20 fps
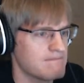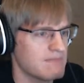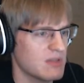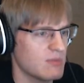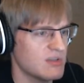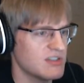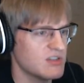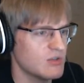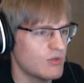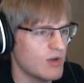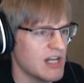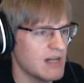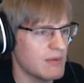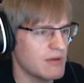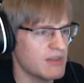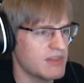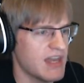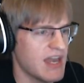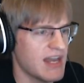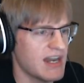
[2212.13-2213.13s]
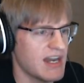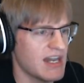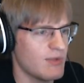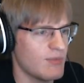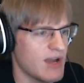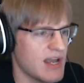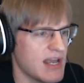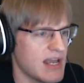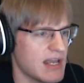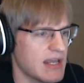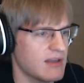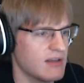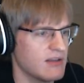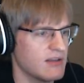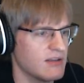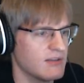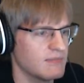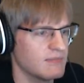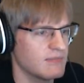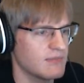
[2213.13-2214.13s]
What's so great about that, anyway?
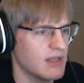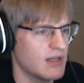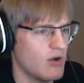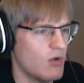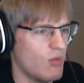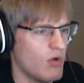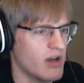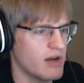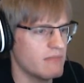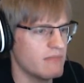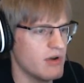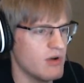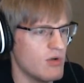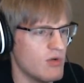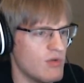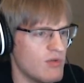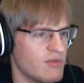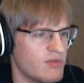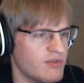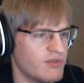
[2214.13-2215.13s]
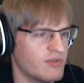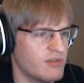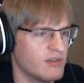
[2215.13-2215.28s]
I don't wanna move.